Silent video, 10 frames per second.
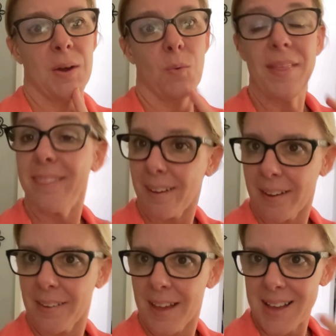One
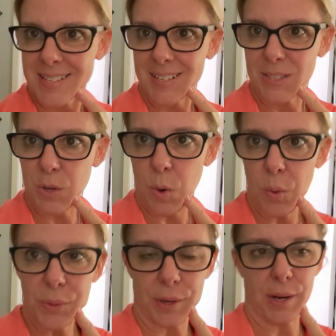thing, as it gets
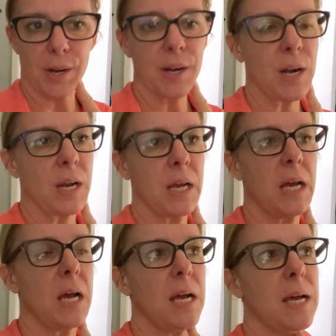colder,
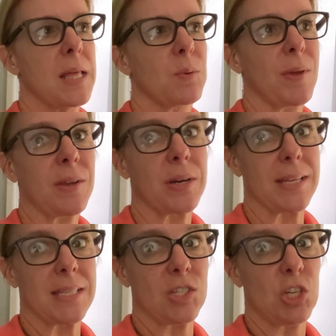the weather
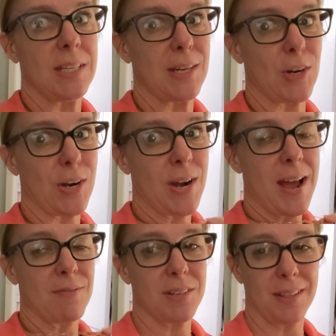gets chillier, I
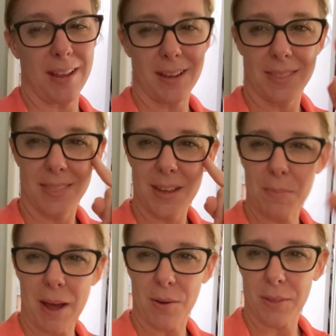have to like think
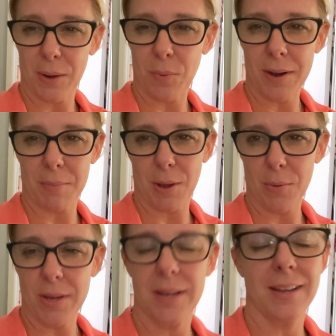about like where I'm
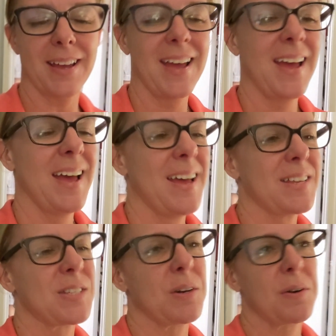going.
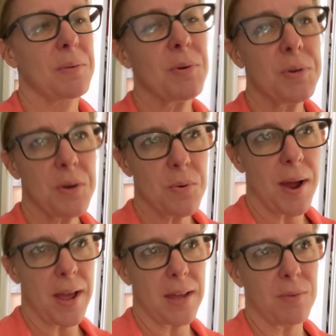So I'm going to
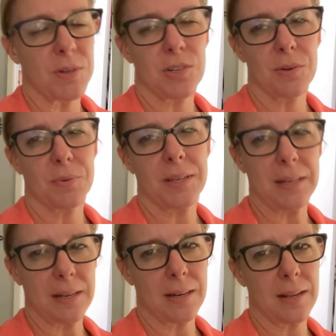Hawaii, which I don't really
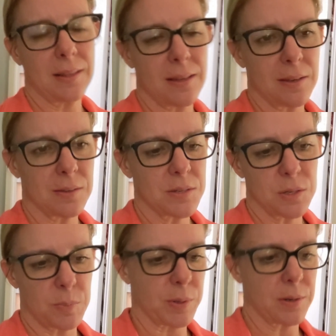need anything
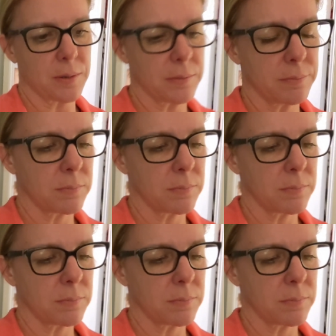super